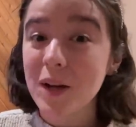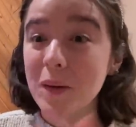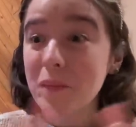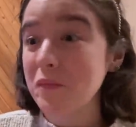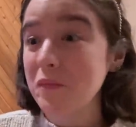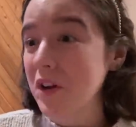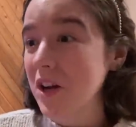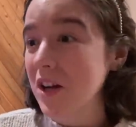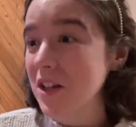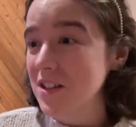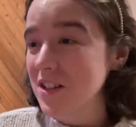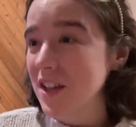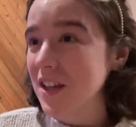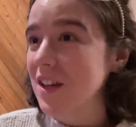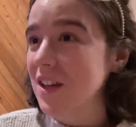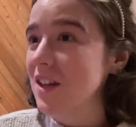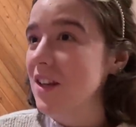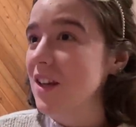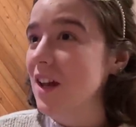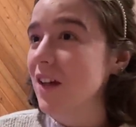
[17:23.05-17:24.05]
I'm very
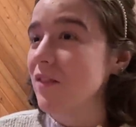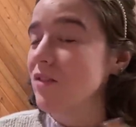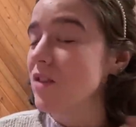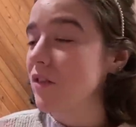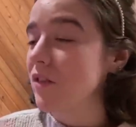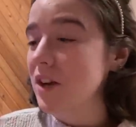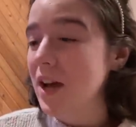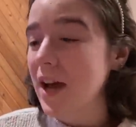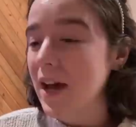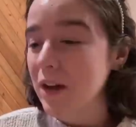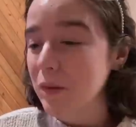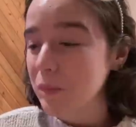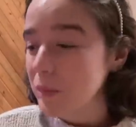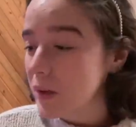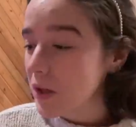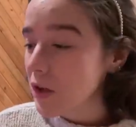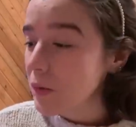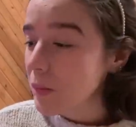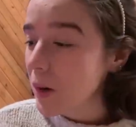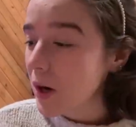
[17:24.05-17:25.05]
excited. I've never had a
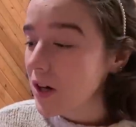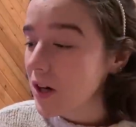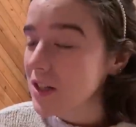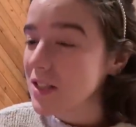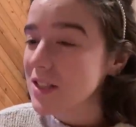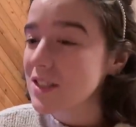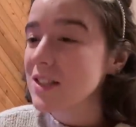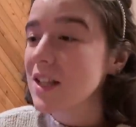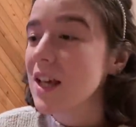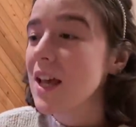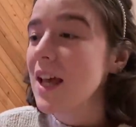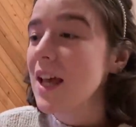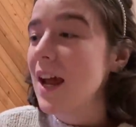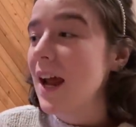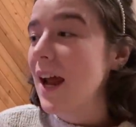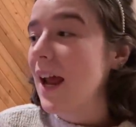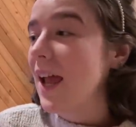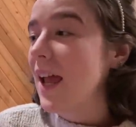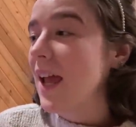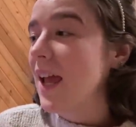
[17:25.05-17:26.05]
PO box
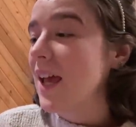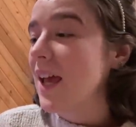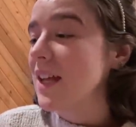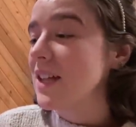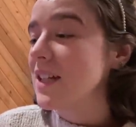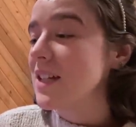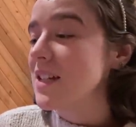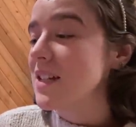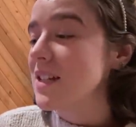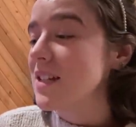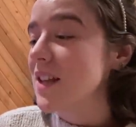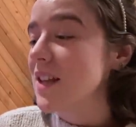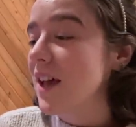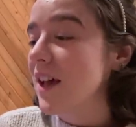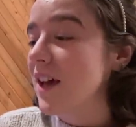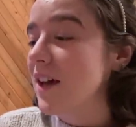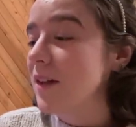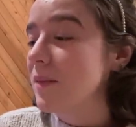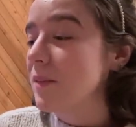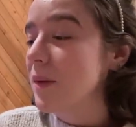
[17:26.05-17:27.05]
and
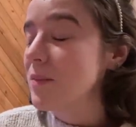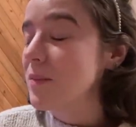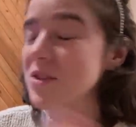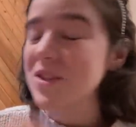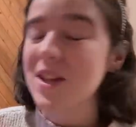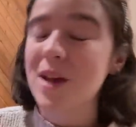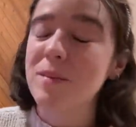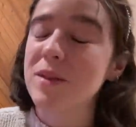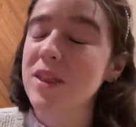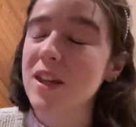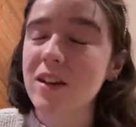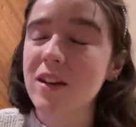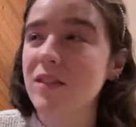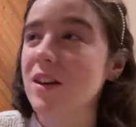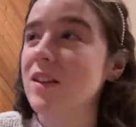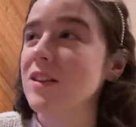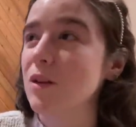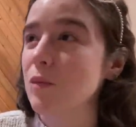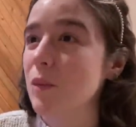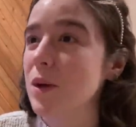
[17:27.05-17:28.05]
um, I'm just happy that I
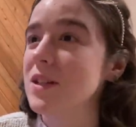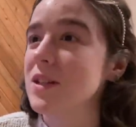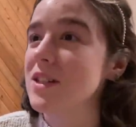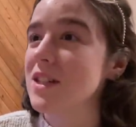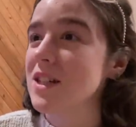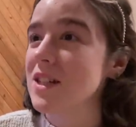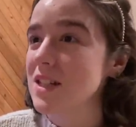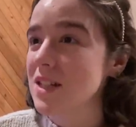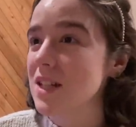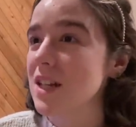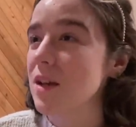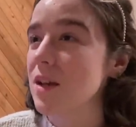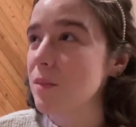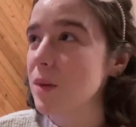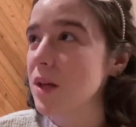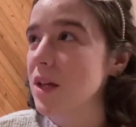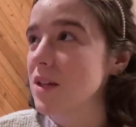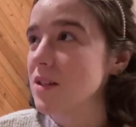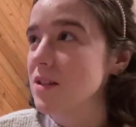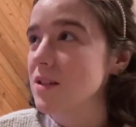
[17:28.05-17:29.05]
finally went and did it
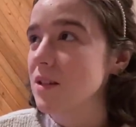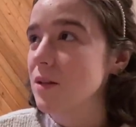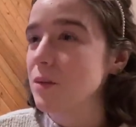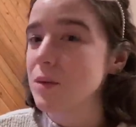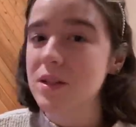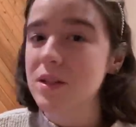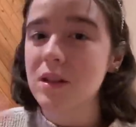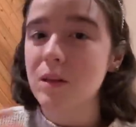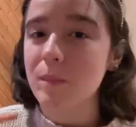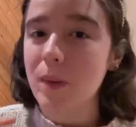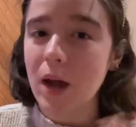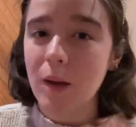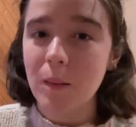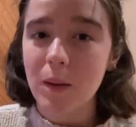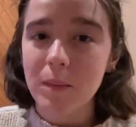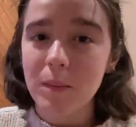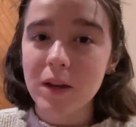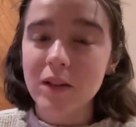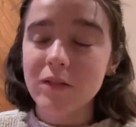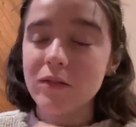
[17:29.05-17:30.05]
because it was in the back of my
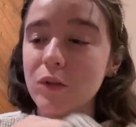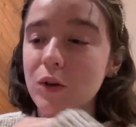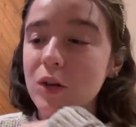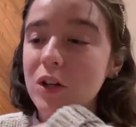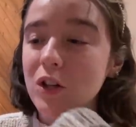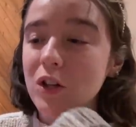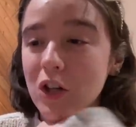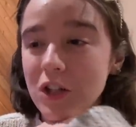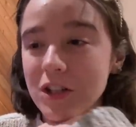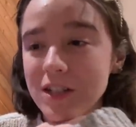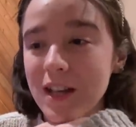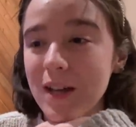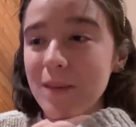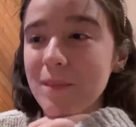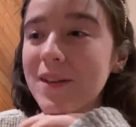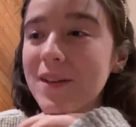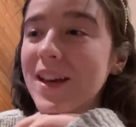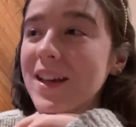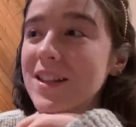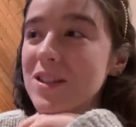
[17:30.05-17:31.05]
mind for a long
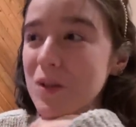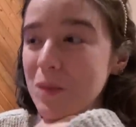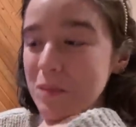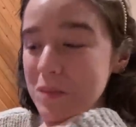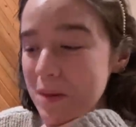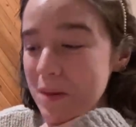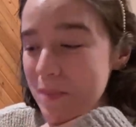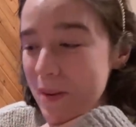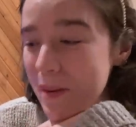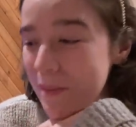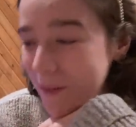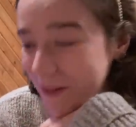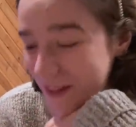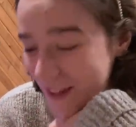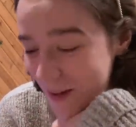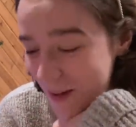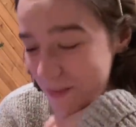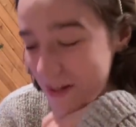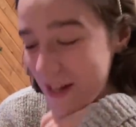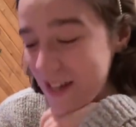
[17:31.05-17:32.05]
time and so many people
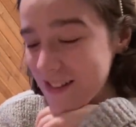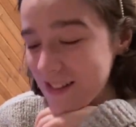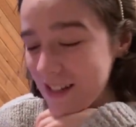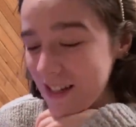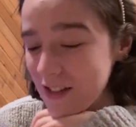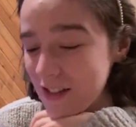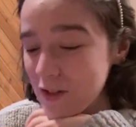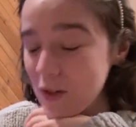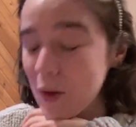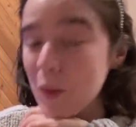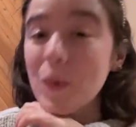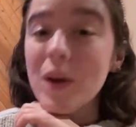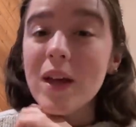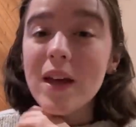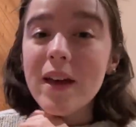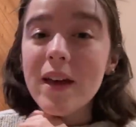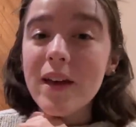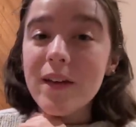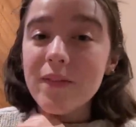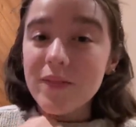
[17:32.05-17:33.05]
kept asking. So
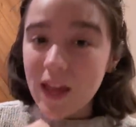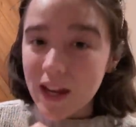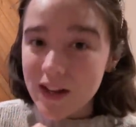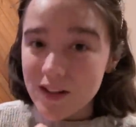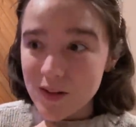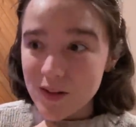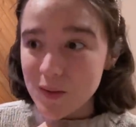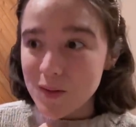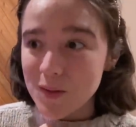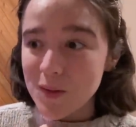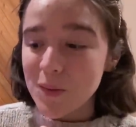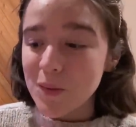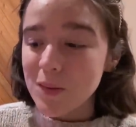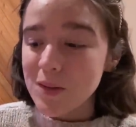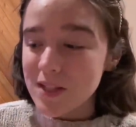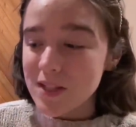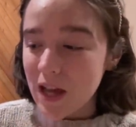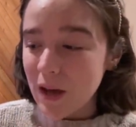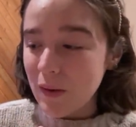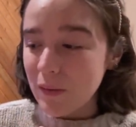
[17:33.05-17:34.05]
that is also
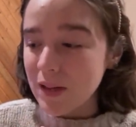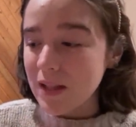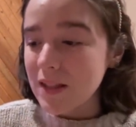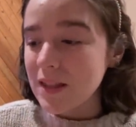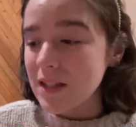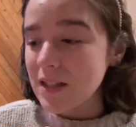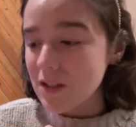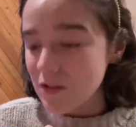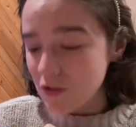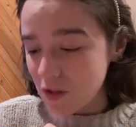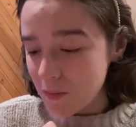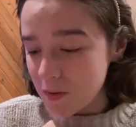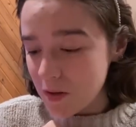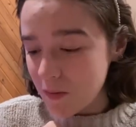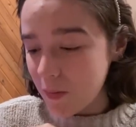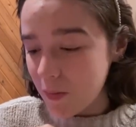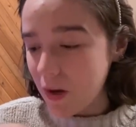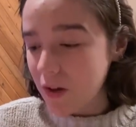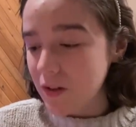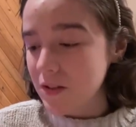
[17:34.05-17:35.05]
down in the description
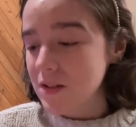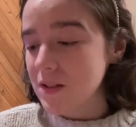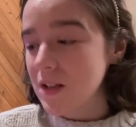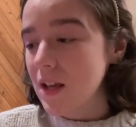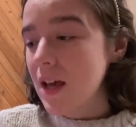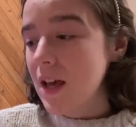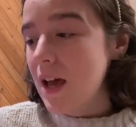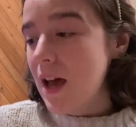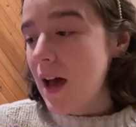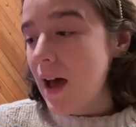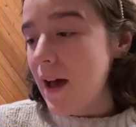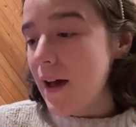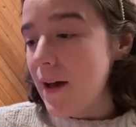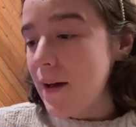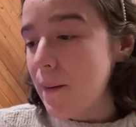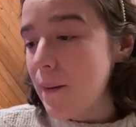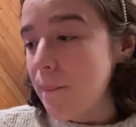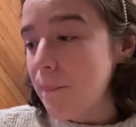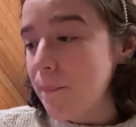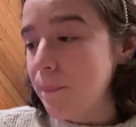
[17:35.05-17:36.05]
box,
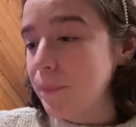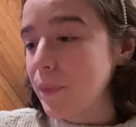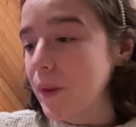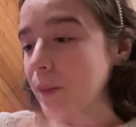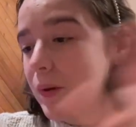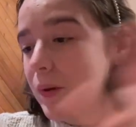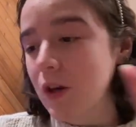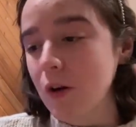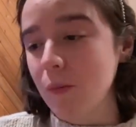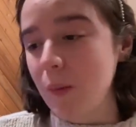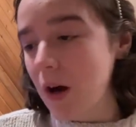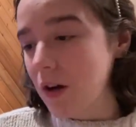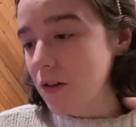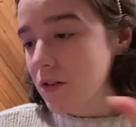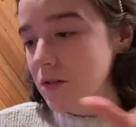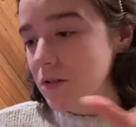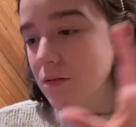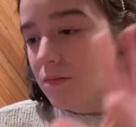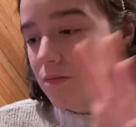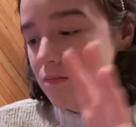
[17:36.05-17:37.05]
um, the PO
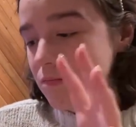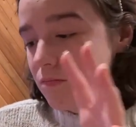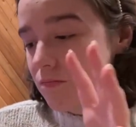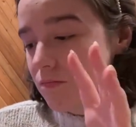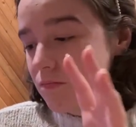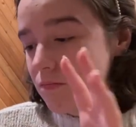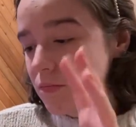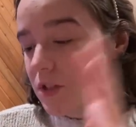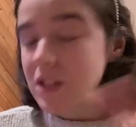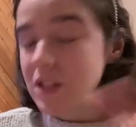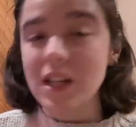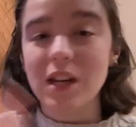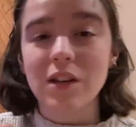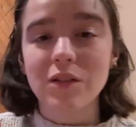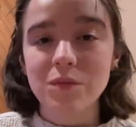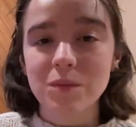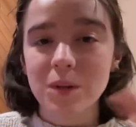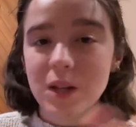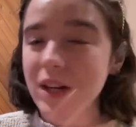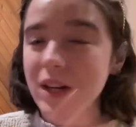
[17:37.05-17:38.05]
box
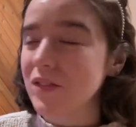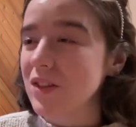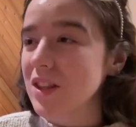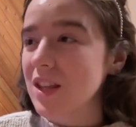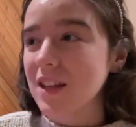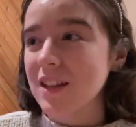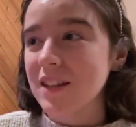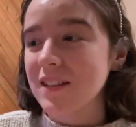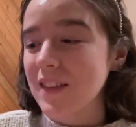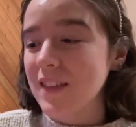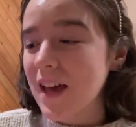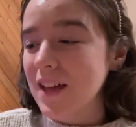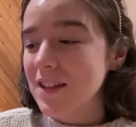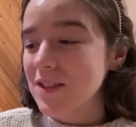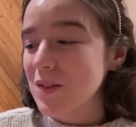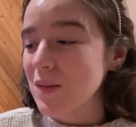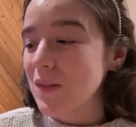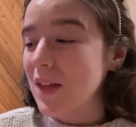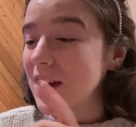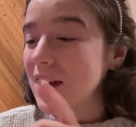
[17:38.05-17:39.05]
details and everything like that.
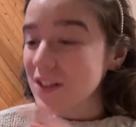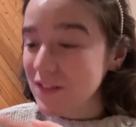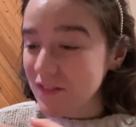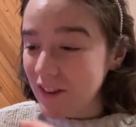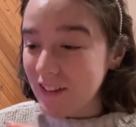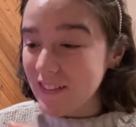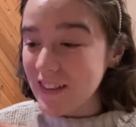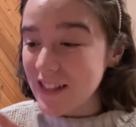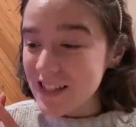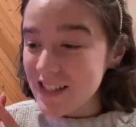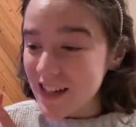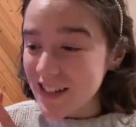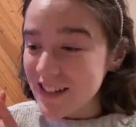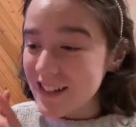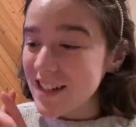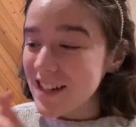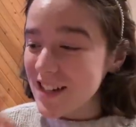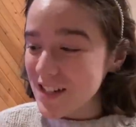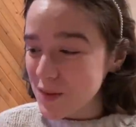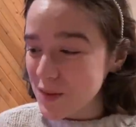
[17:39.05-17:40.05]
So that is finally
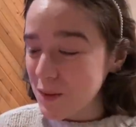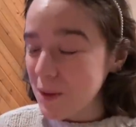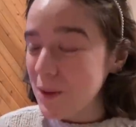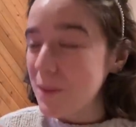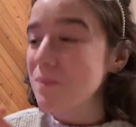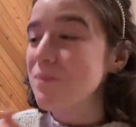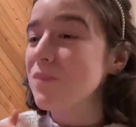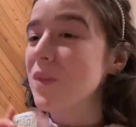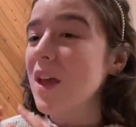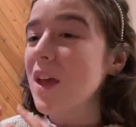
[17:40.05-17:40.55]
done as well.